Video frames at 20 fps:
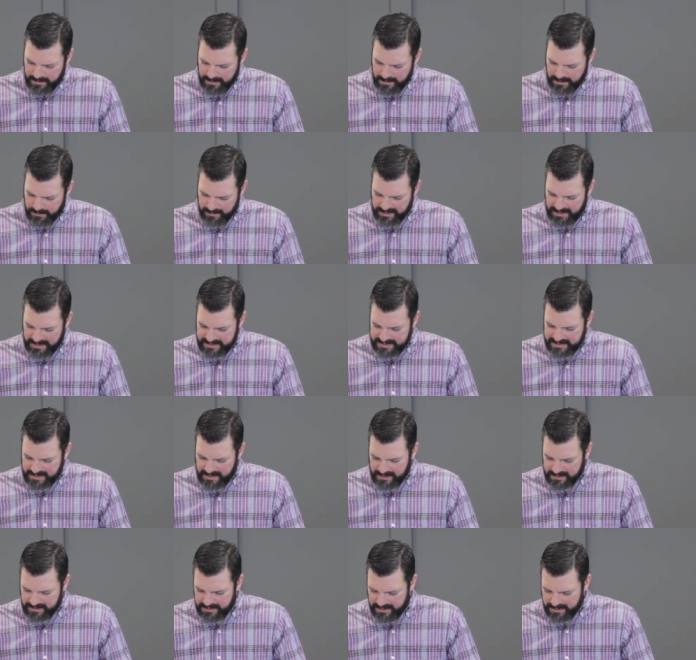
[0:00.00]
And when he had
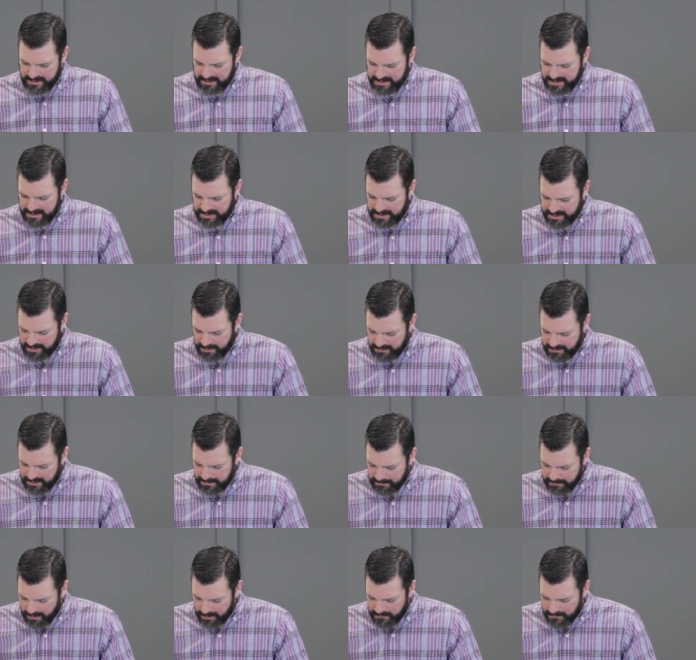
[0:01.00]
said this, he showed
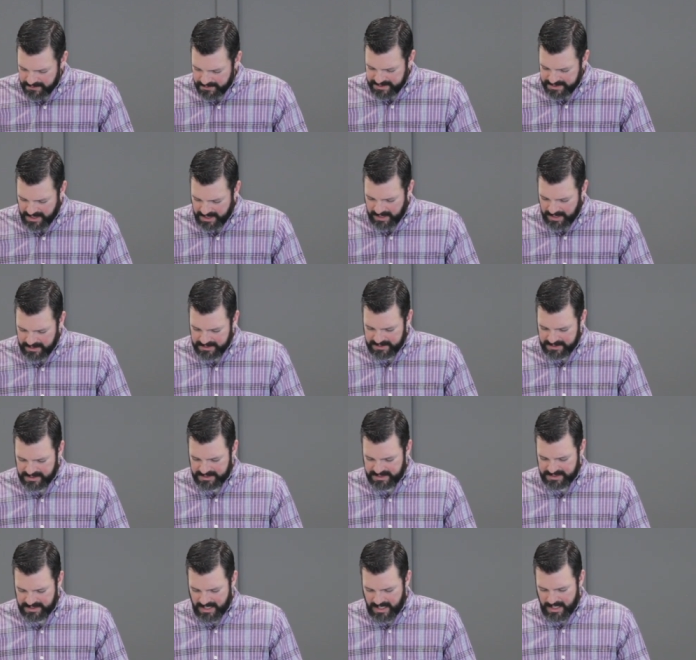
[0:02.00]
them both his hands and
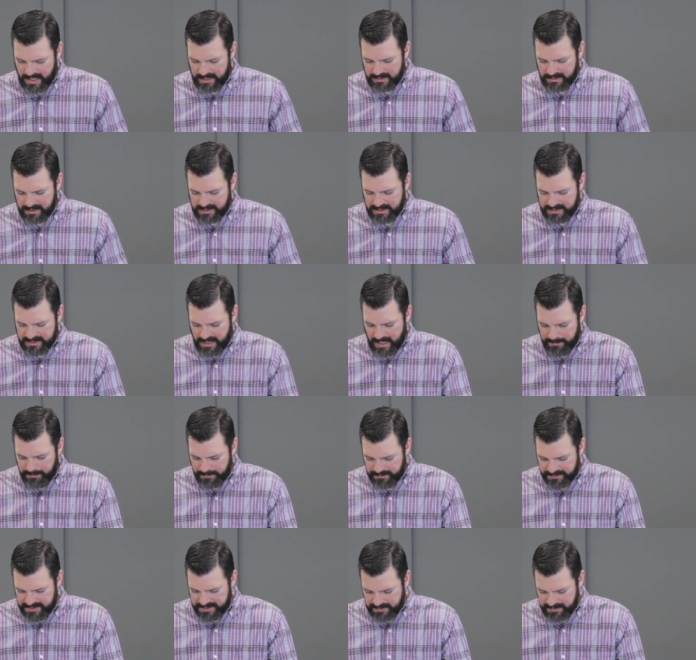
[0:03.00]
his side. And the
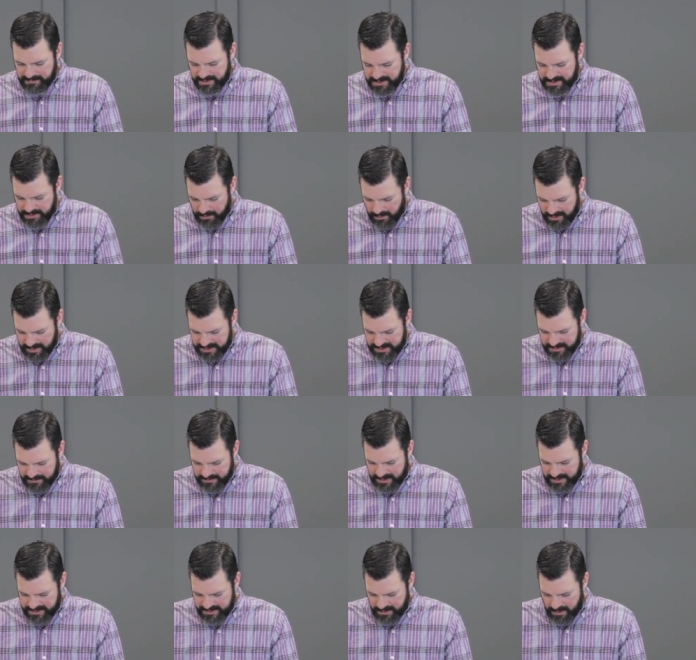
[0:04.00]
disciples then rejoiced
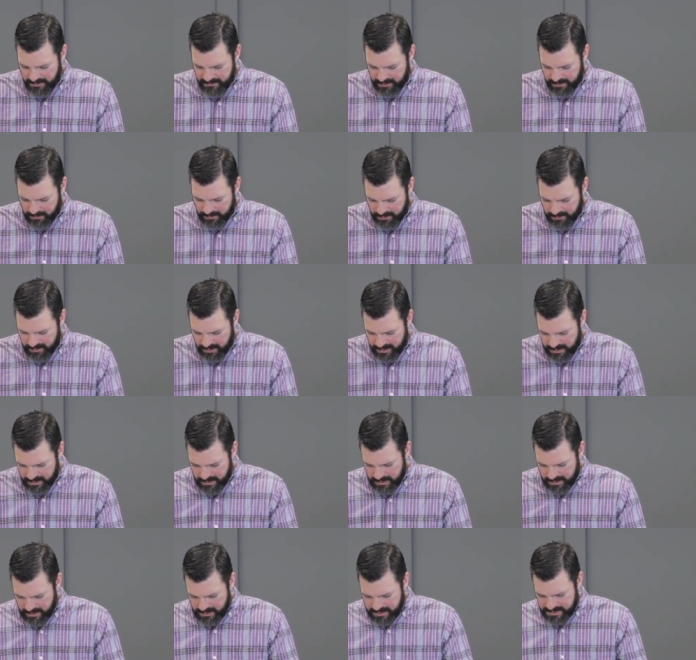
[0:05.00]
when they saw the Lord.
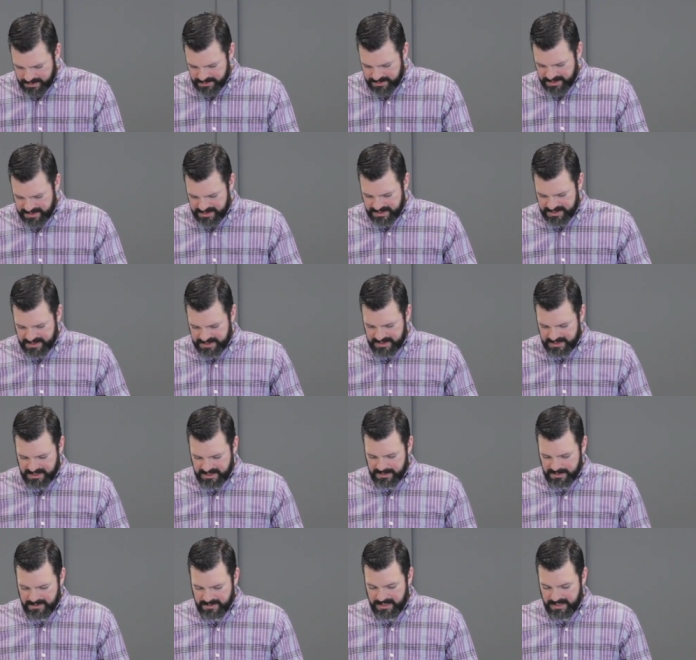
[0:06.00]
So Jesus said to
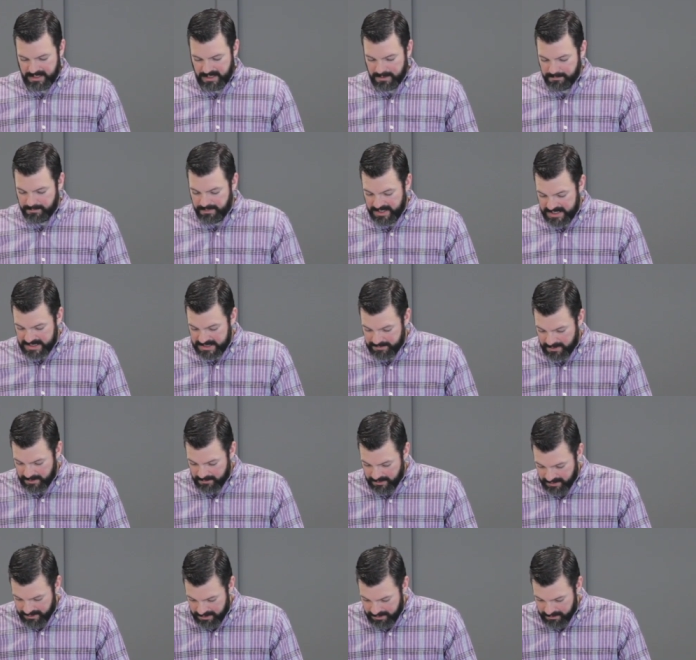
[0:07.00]
them again, Peace be
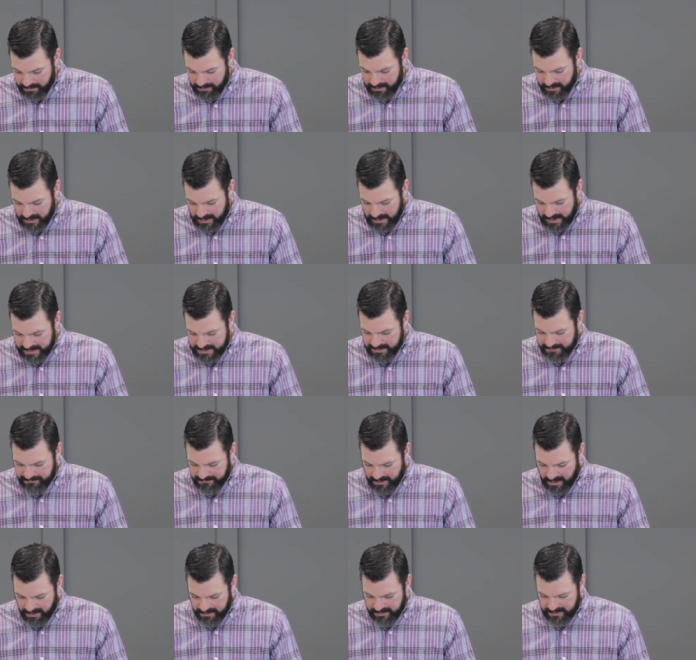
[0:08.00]
with you. As the
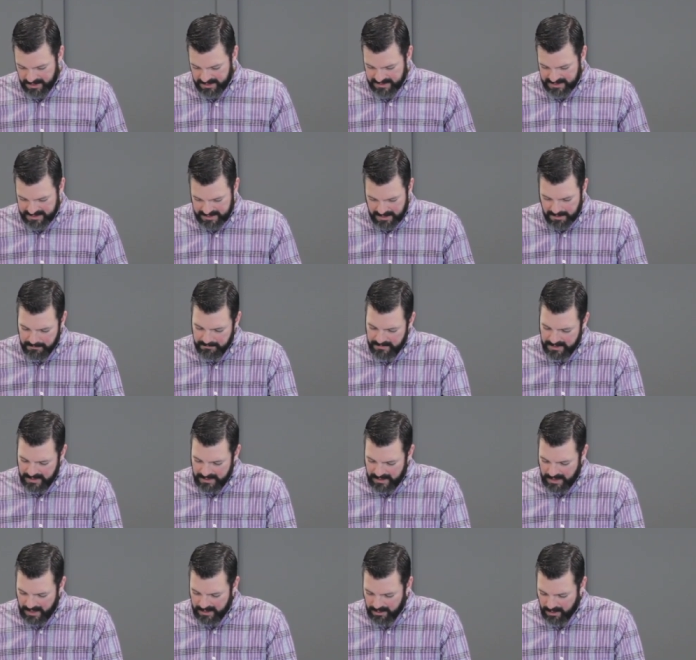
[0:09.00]
Father has sent
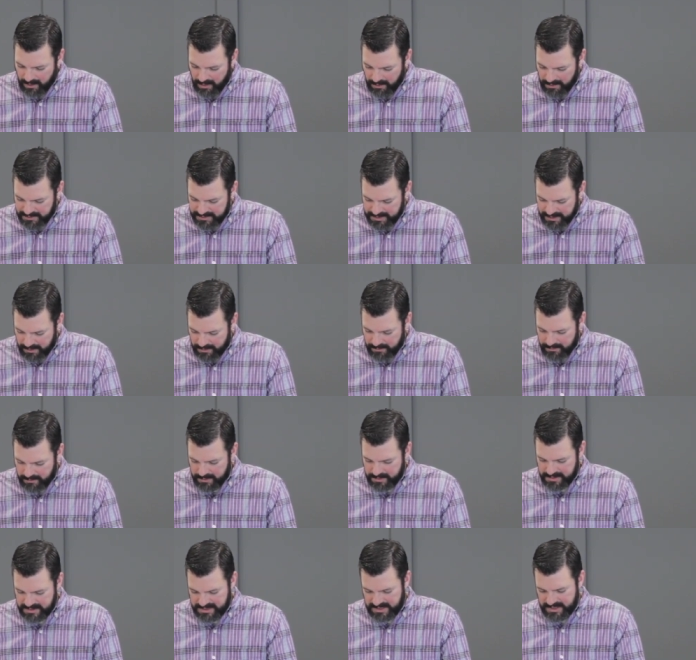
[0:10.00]
me, I
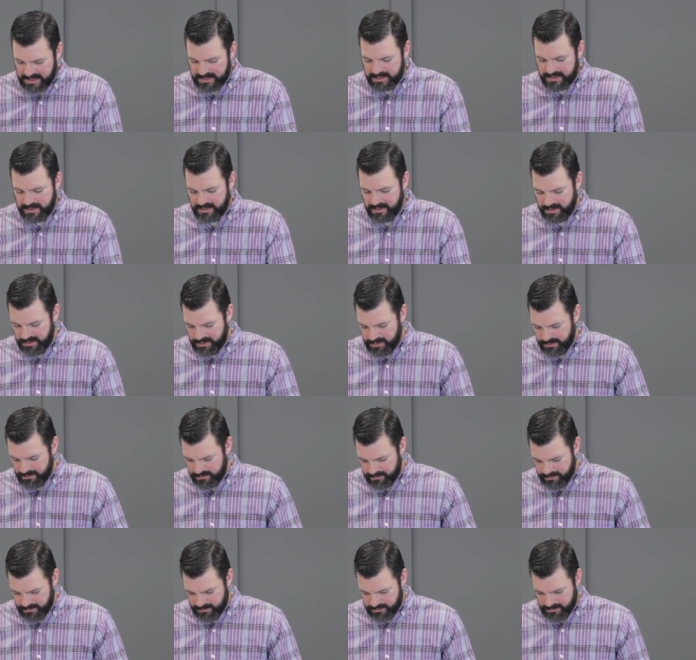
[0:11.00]
also send you.